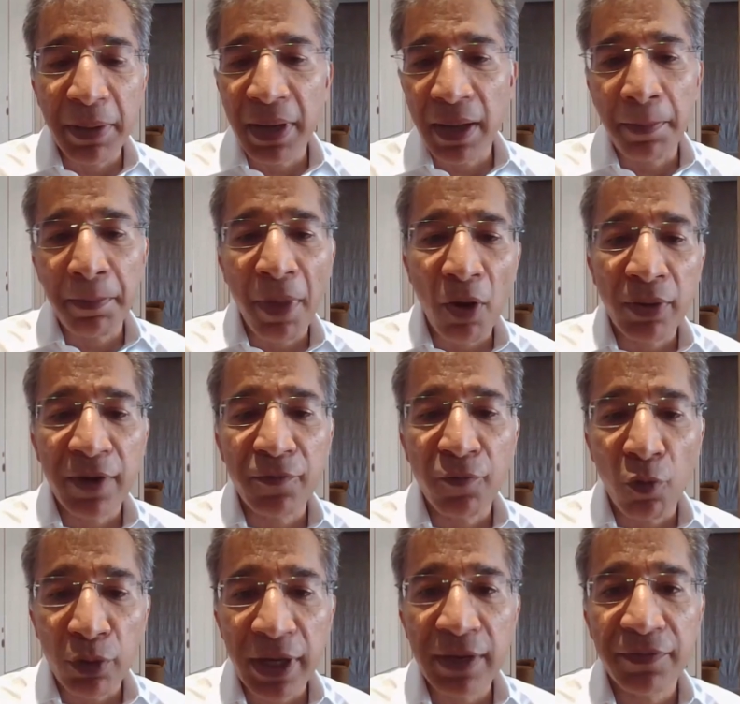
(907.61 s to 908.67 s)
maybe it will compound at
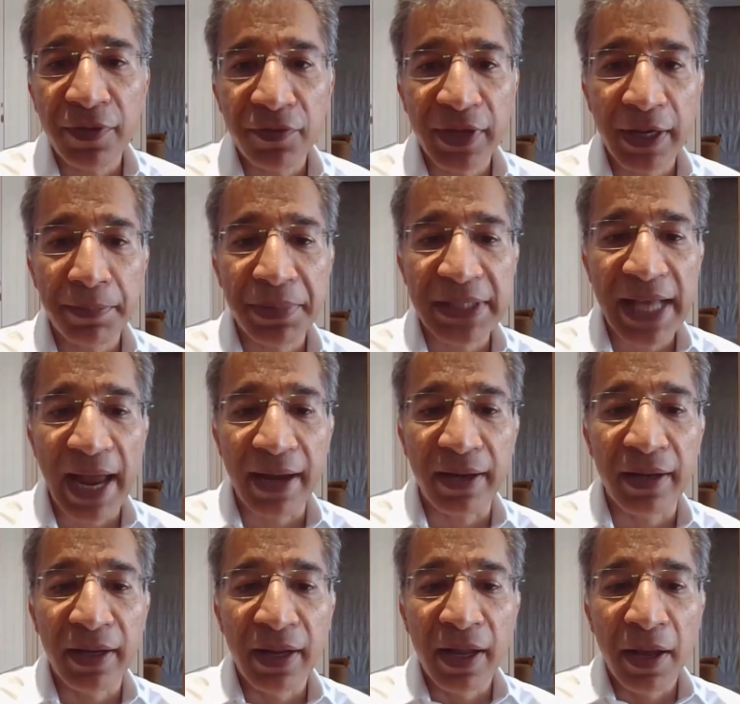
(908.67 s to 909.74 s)
14, 15%.
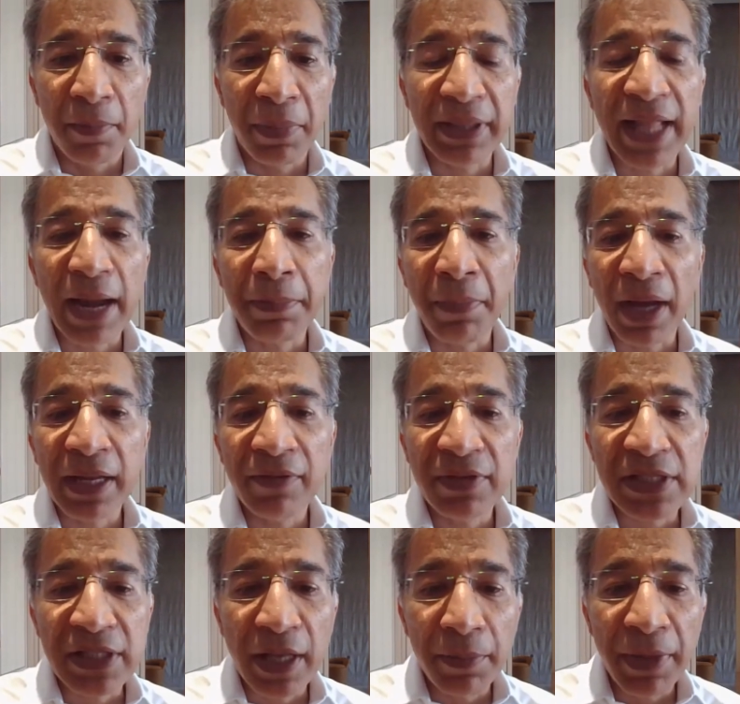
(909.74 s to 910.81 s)
But that money
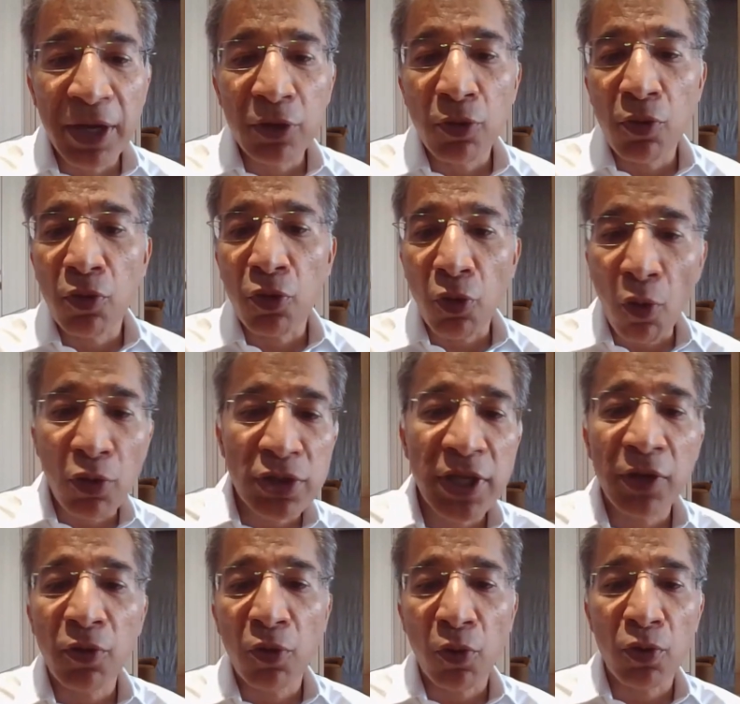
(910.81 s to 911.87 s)
will still be into crores
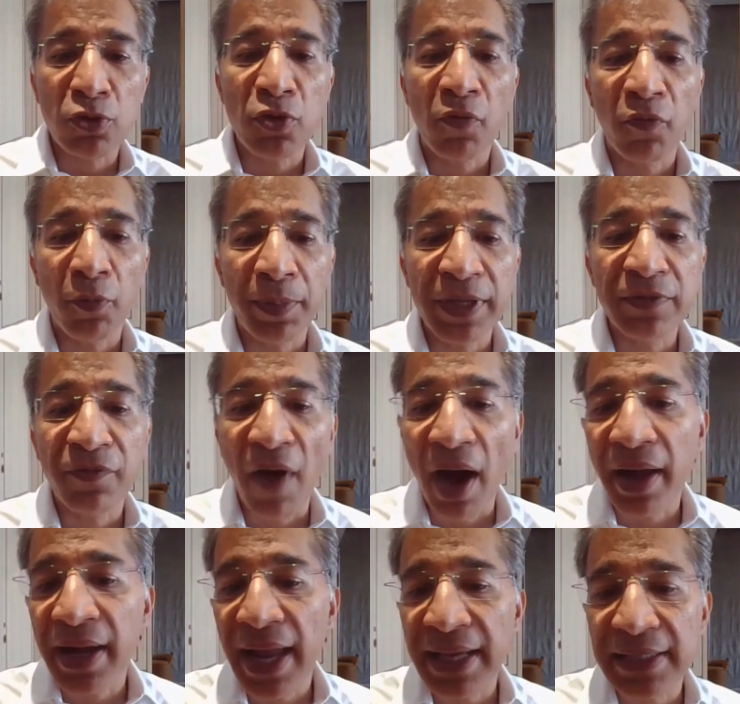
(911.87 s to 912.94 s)
and crores of rupees,
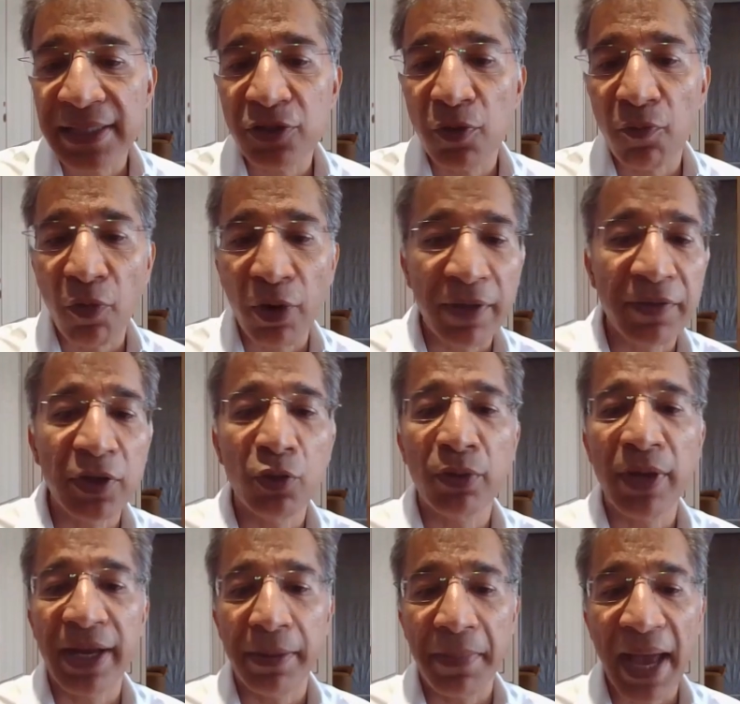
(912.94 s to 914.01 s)
far in excess of whatever you
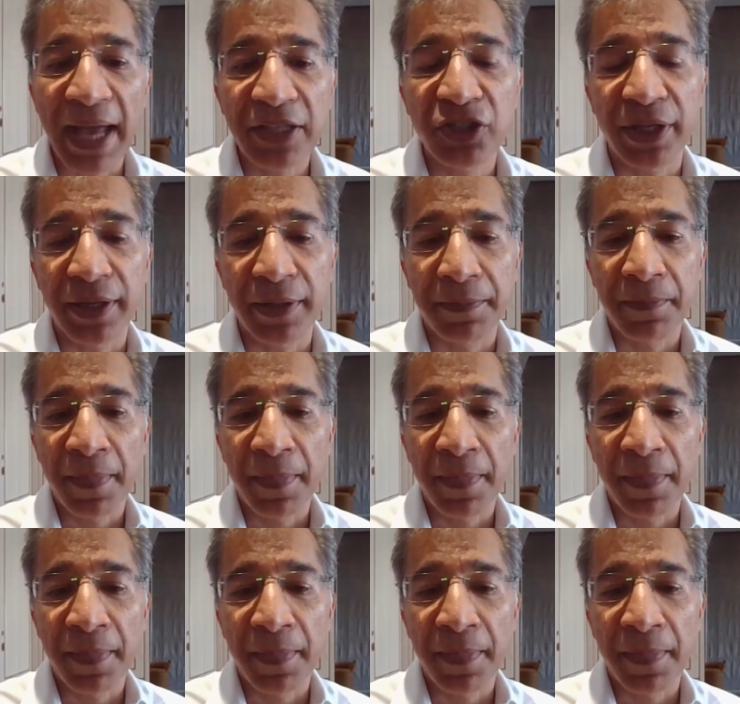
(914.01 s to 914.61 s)
can imagine.